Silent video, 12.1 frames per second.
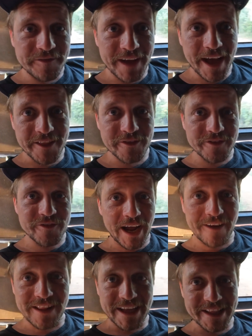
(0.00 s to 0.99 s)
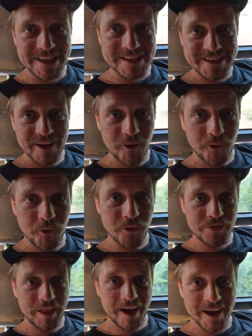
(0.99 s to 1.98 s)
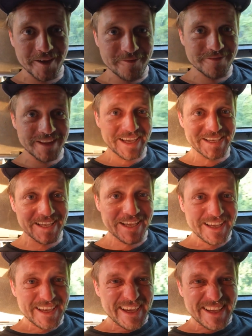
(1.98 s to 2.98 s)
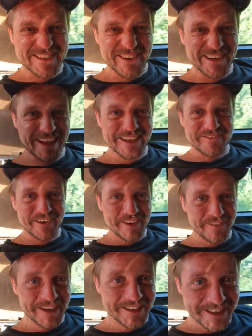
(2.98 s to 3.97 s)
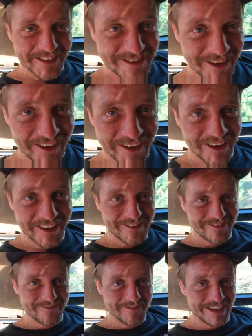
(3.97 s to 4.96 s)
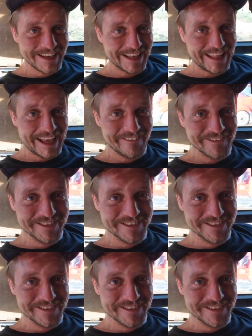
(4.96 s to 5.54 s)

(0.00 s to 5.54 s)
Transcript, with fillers: if we had to drive like this the whole time. Like, it's only like 20 minutes, so it's all good. But damn,